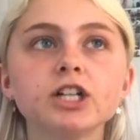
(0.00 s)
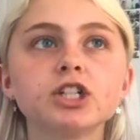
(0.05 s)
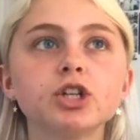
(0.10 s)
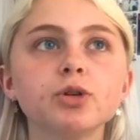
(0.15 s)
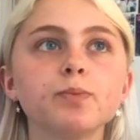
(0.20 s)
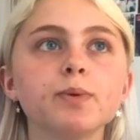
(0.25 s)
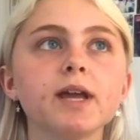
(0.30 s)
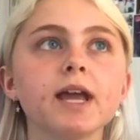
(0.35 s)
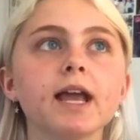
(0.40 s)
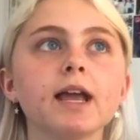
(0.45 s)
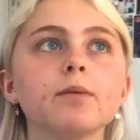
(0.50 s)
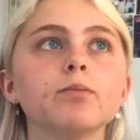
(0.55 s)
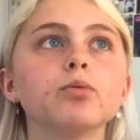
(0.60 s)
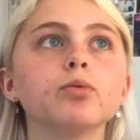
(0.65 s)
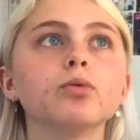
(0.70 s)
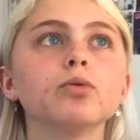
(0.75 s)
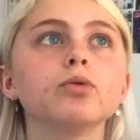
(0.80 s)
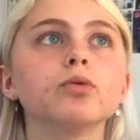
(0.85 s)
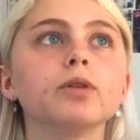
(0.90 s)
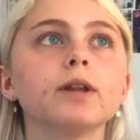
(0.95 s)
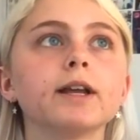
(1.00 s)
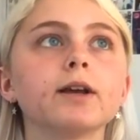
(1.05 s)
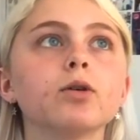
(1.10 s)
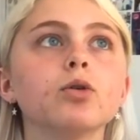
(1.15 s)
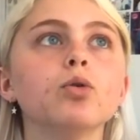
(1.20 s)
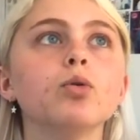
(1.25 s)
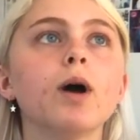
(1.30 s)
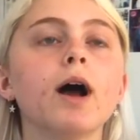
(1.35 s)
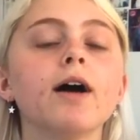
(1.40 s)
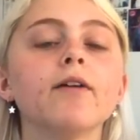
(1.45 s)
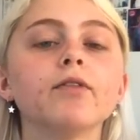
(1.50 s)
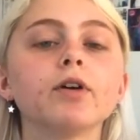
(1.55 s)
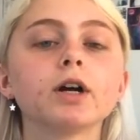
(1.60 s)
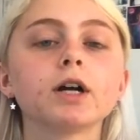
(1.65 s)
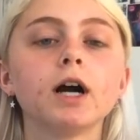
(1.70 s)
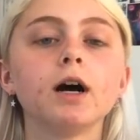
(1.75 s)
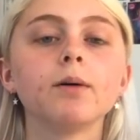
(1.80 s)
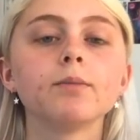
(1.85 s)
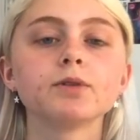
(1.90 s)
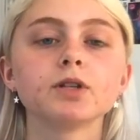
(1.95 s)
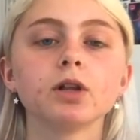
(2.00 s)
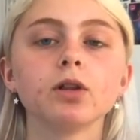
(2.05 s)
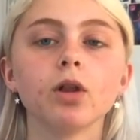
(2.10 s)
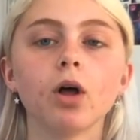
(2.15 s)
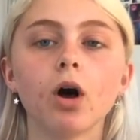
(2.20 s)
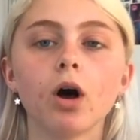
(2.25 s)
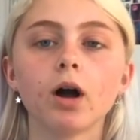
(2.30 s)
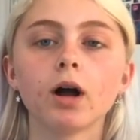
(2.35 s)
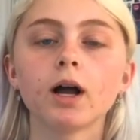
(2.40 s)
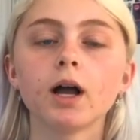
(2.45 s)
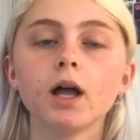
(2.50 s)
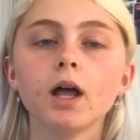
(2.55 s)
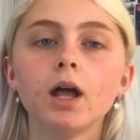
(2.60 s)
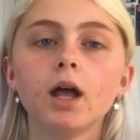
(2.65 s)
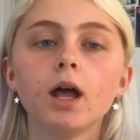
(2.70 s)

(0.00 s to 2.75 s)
should be able, like, whoever comes along,